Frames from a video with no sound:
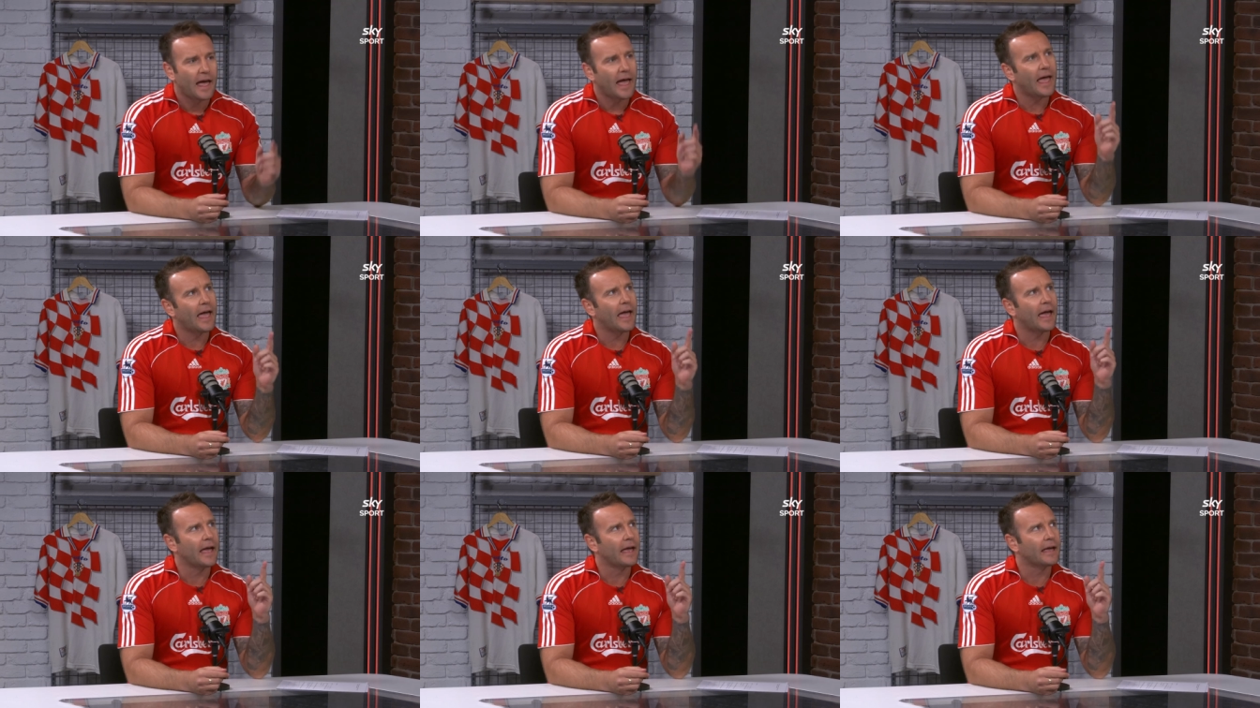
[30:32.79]

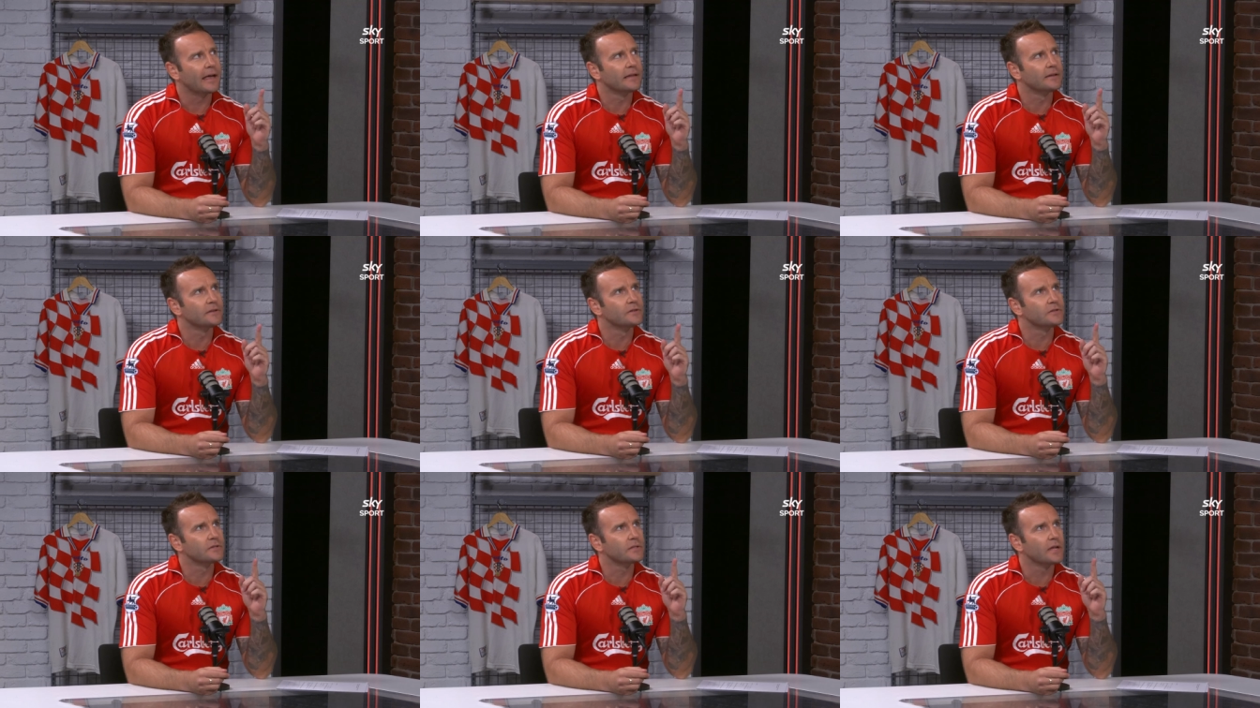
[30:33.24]

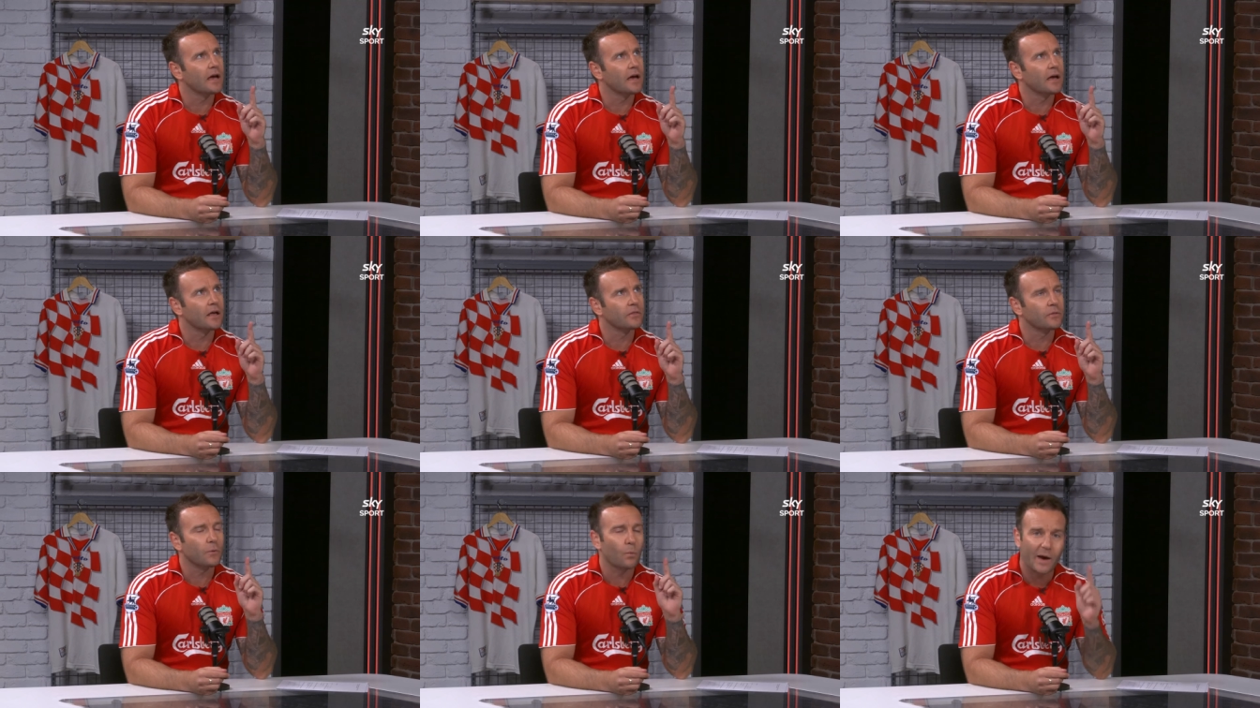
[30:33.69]
And
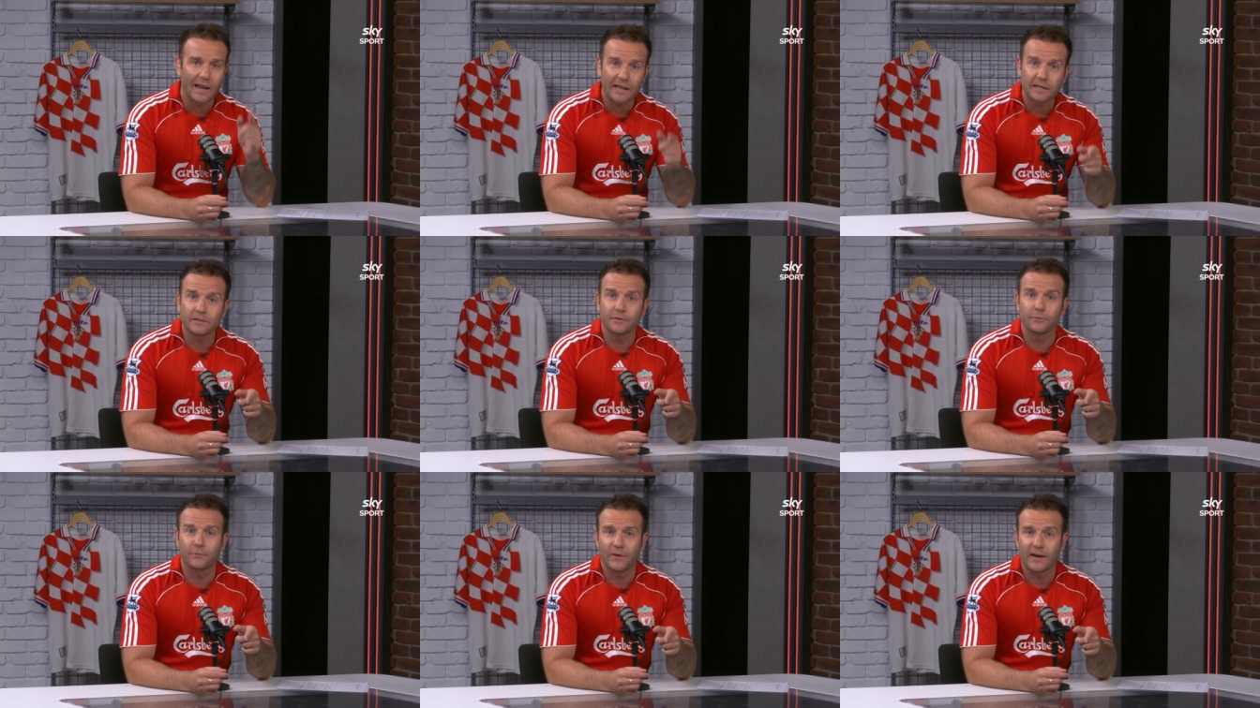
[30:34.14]
uh, the
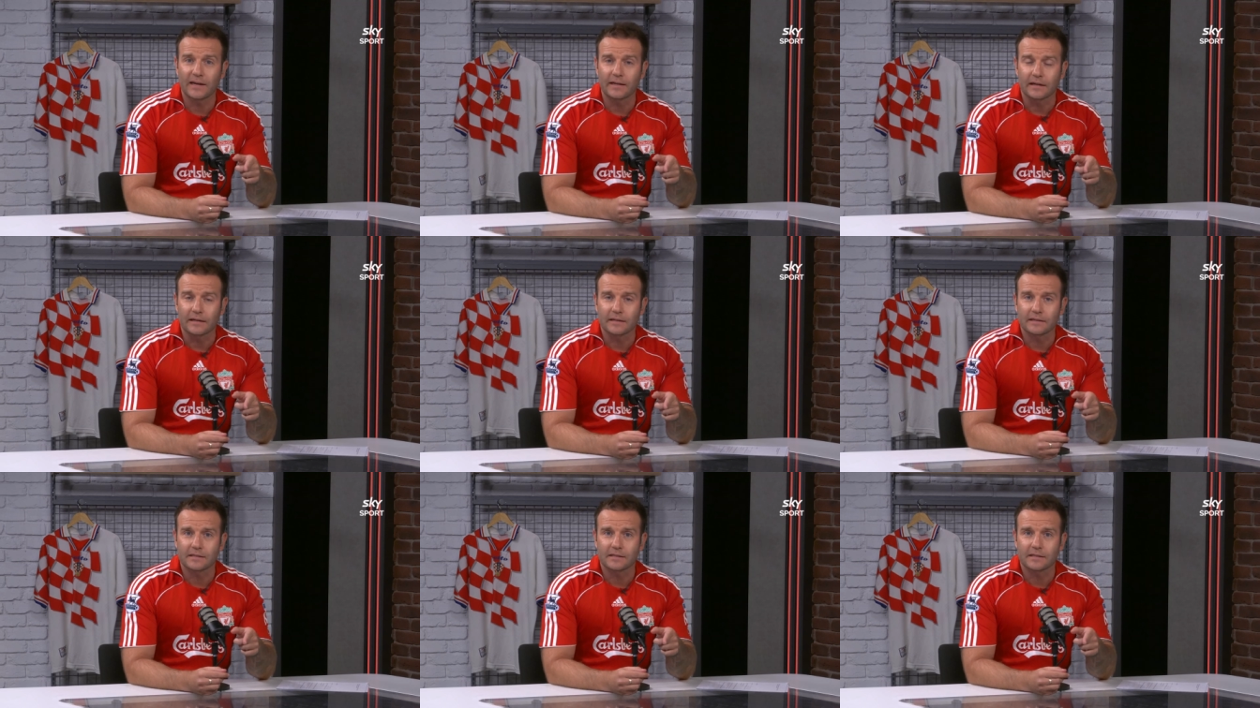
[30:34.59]
Wellington
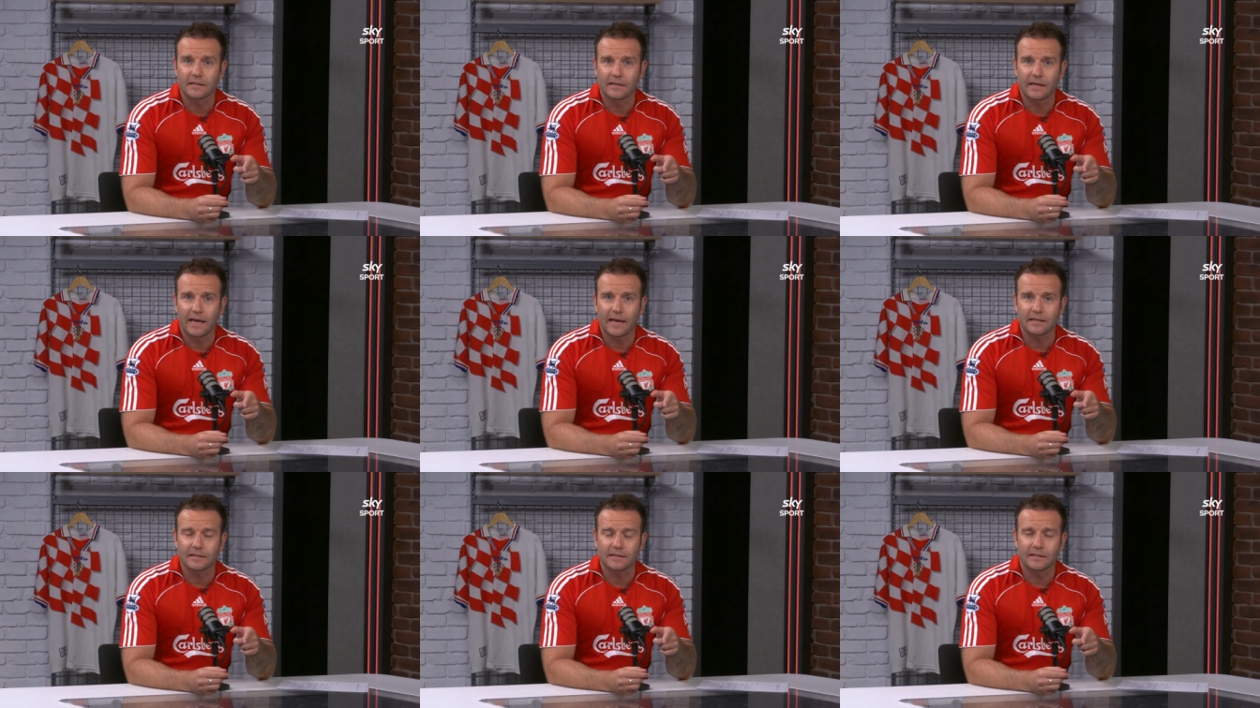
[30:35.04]
Phoenix,
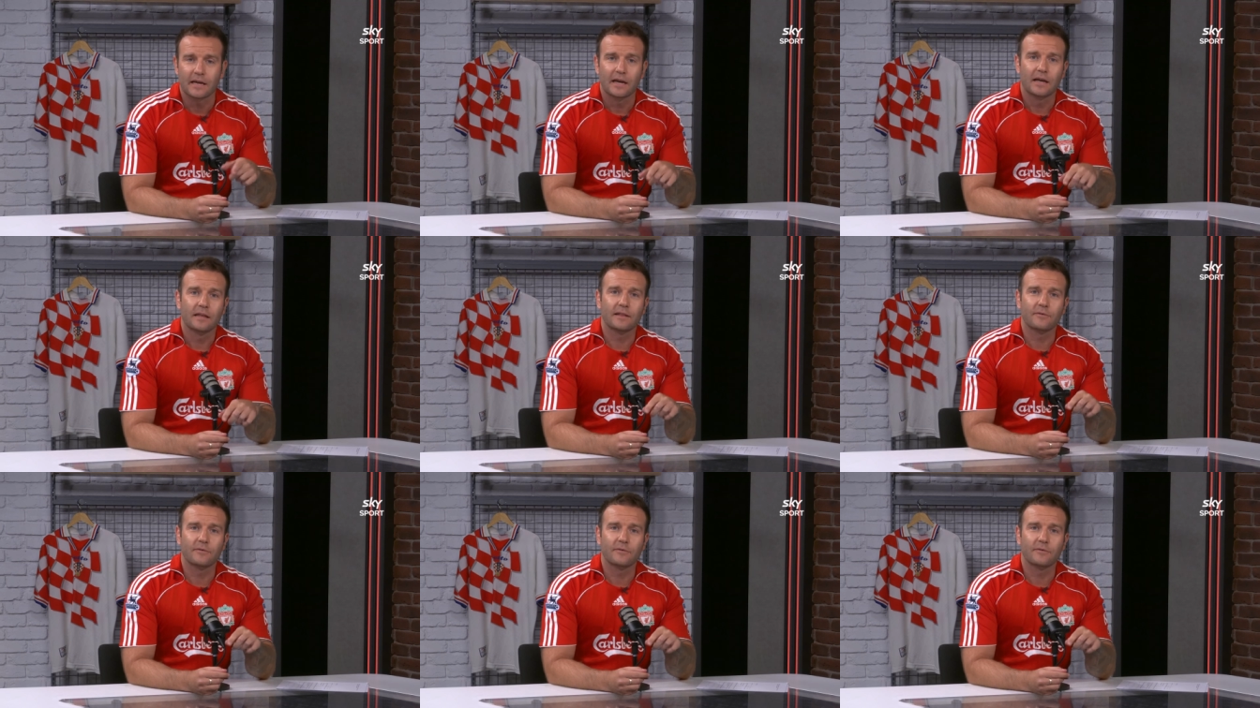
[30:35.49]
yes,